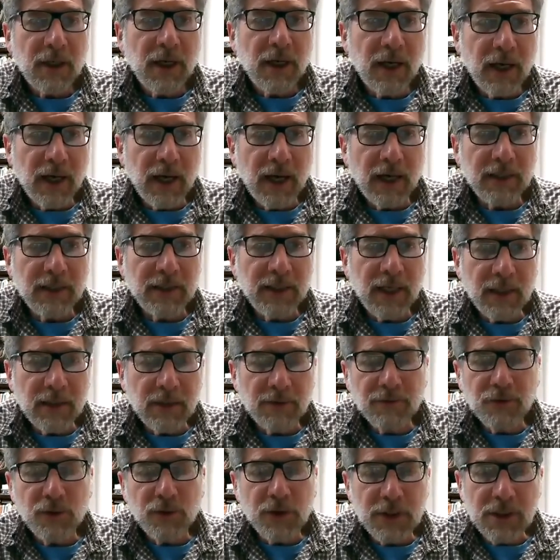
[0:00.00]
And yet,
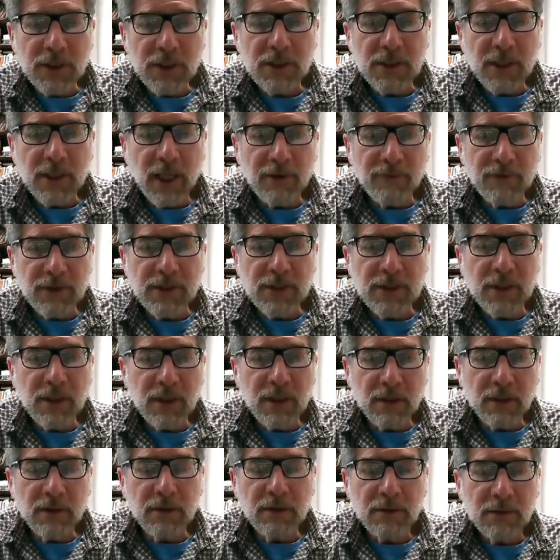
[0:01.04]
of course, the slave is
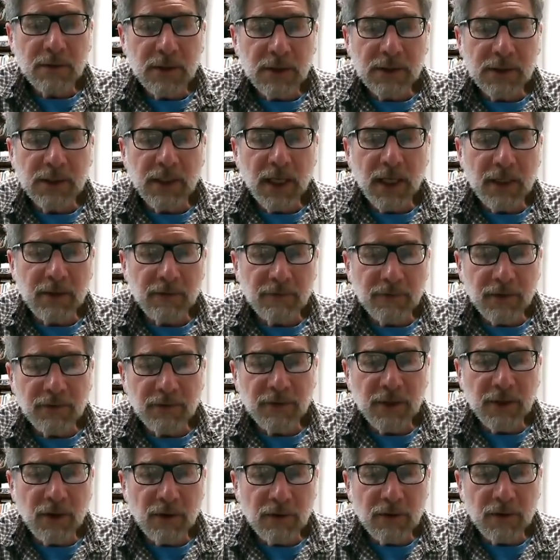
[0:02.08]
still the slave,
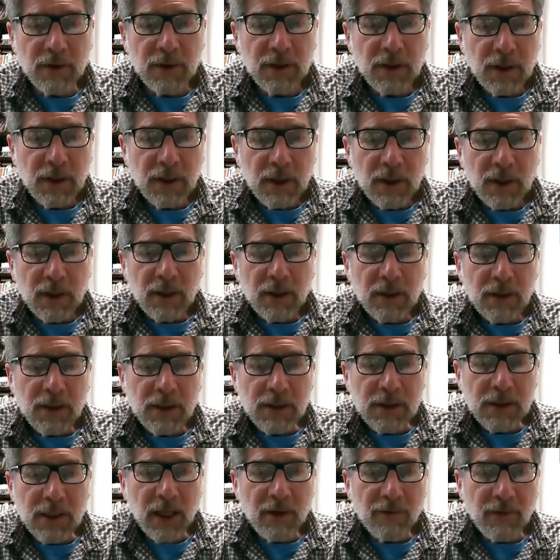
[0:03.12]
even though
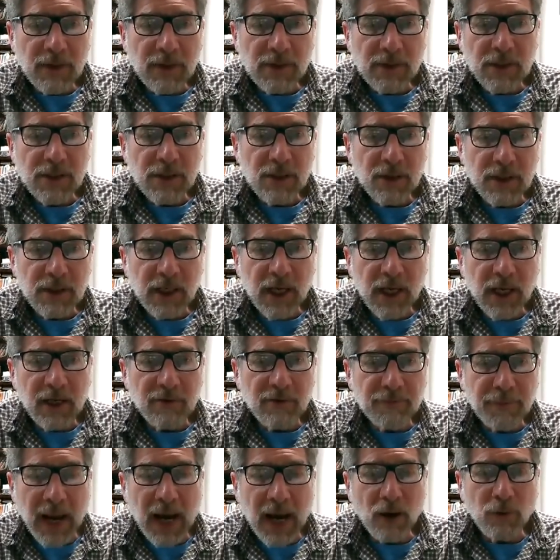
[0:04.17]
the slave has a certain kind
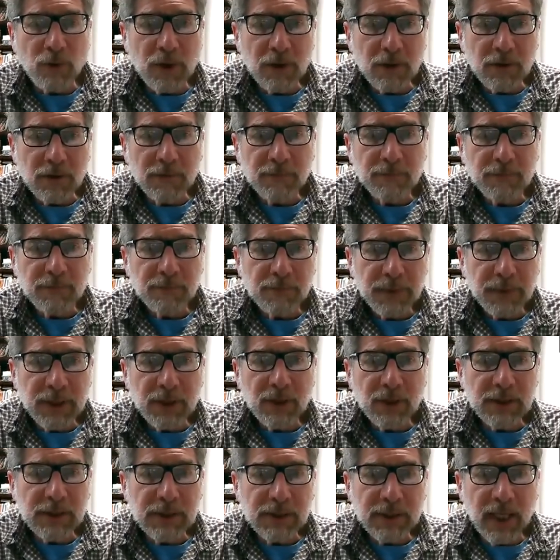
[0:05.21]
of power
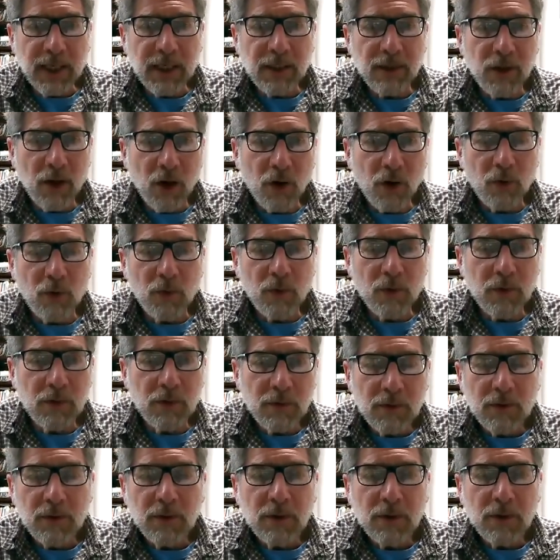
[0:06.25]
because they know
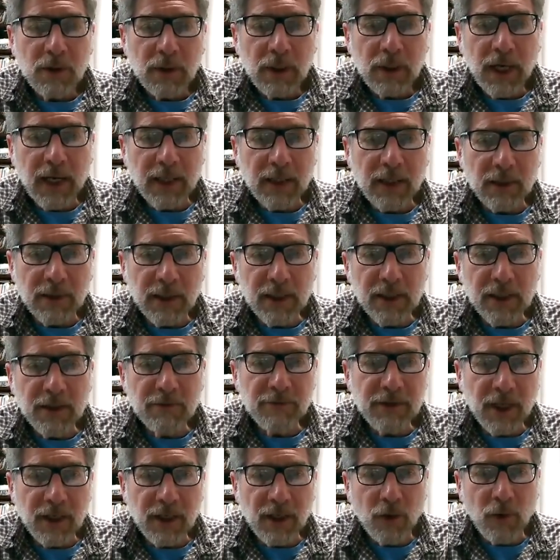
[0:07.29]
how to
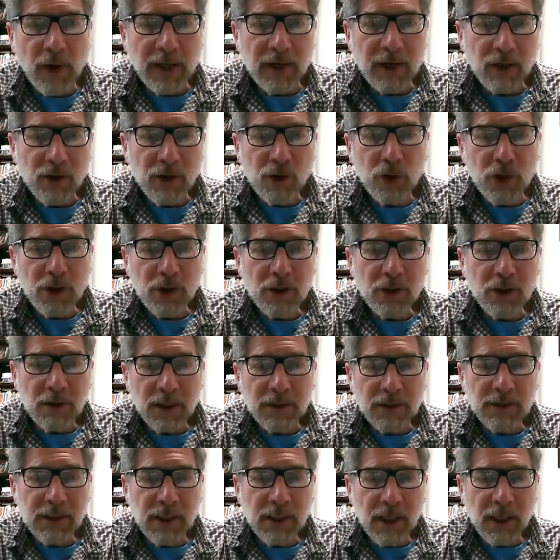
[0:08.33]
live. They know how to cook,
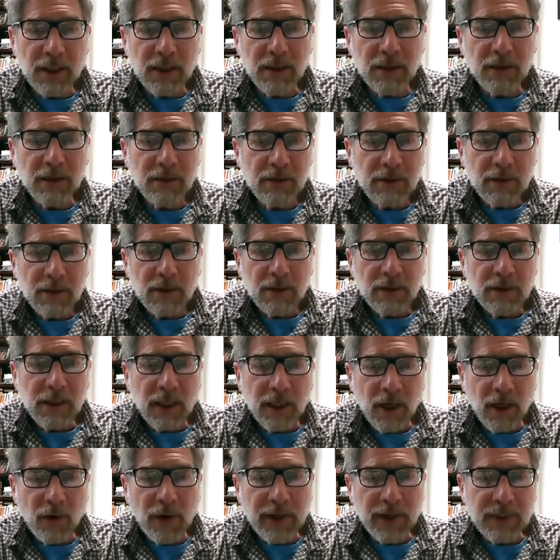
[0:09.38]
let's say. They
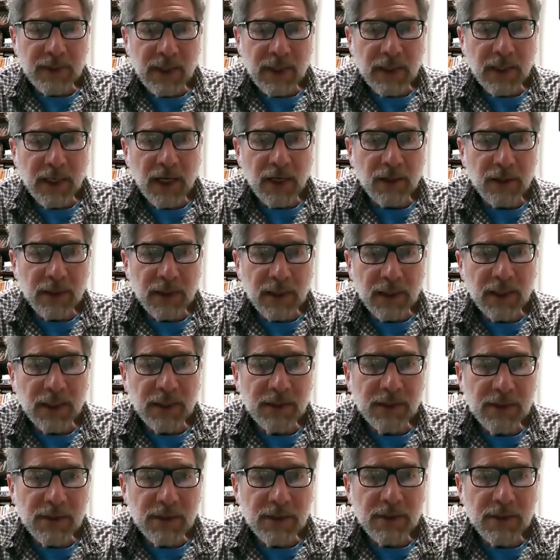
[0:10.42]
know how to take care of the
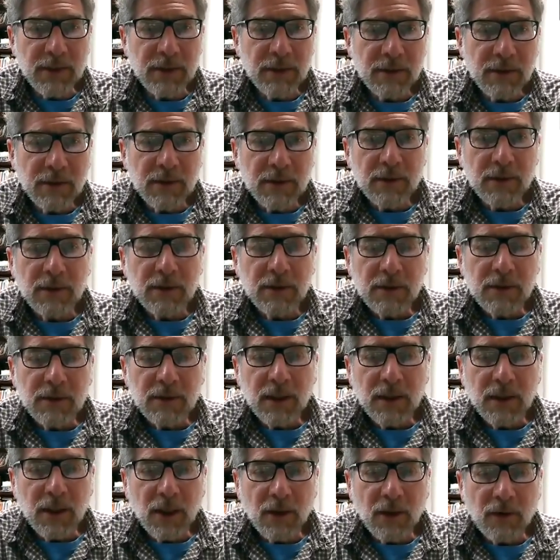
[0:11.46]
kids.
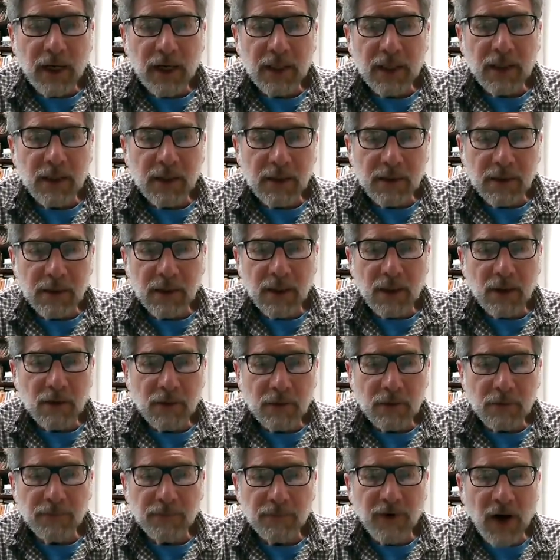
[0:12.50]
They know how to, you
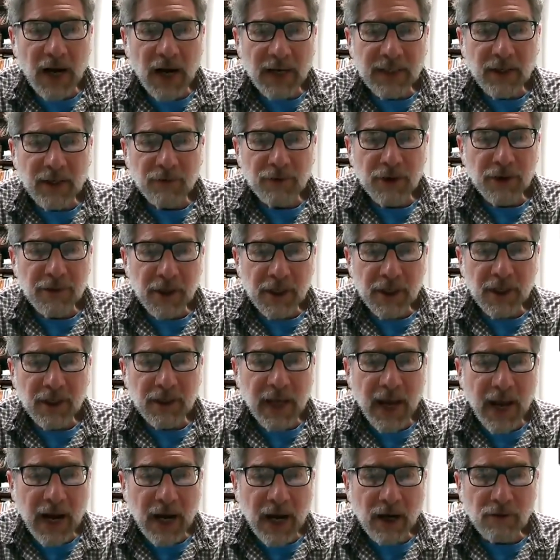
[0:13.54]
know, find everything in
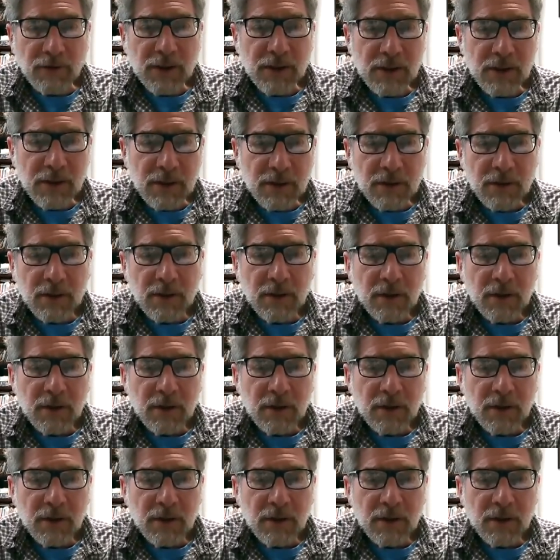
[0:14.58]
the house.